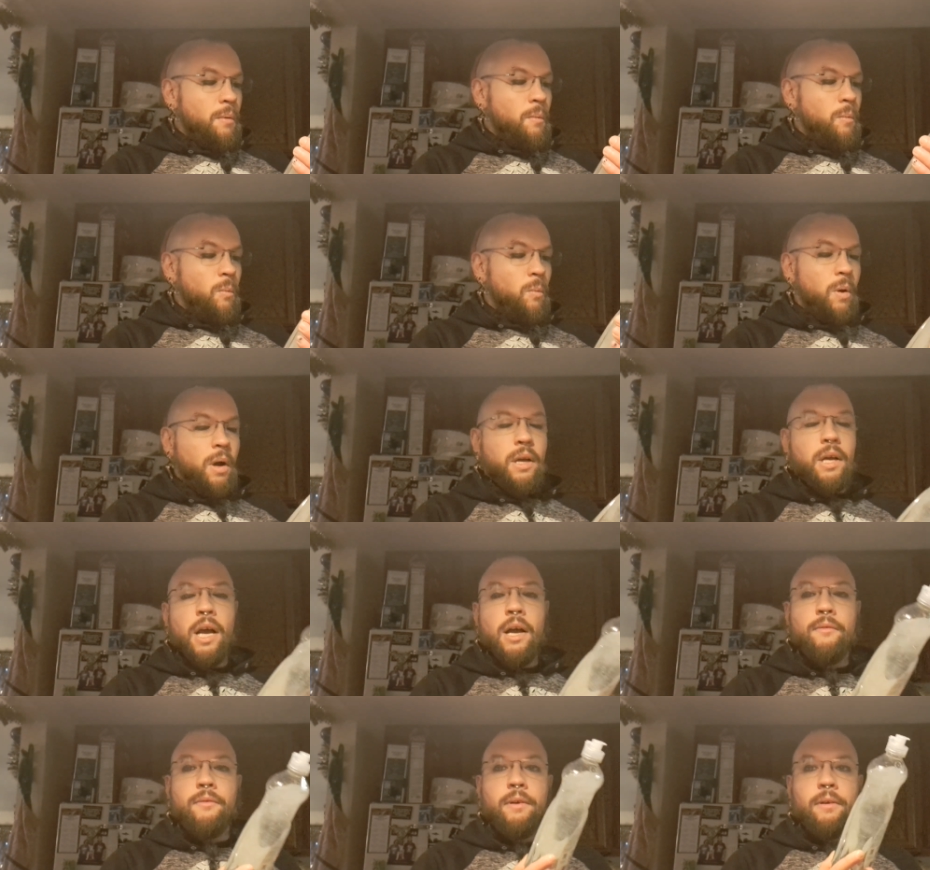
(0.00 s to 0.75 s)
What
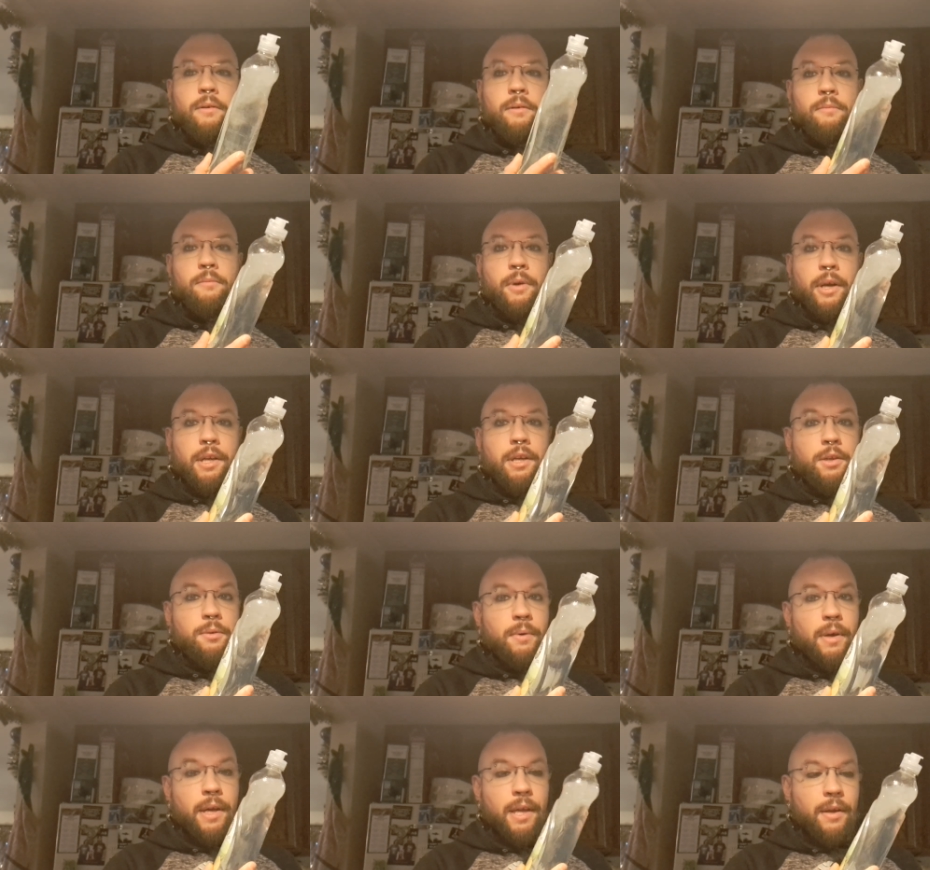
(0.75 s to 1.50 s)
kind of a rating
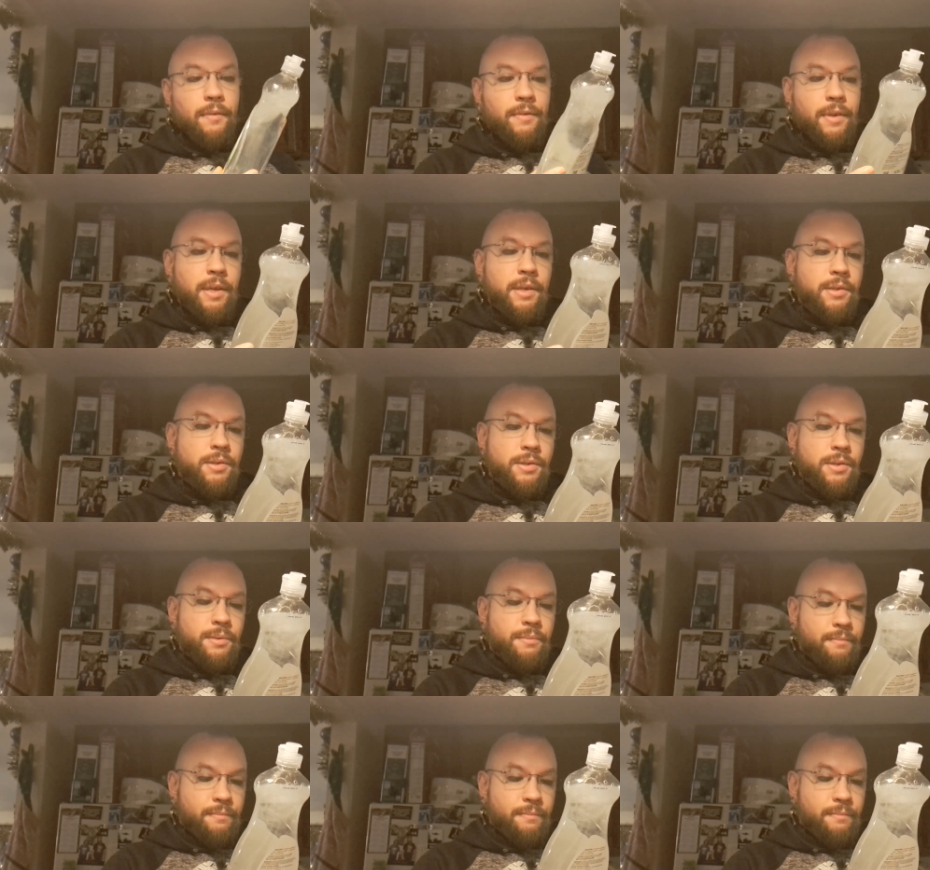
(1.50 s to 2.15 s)
do I give this?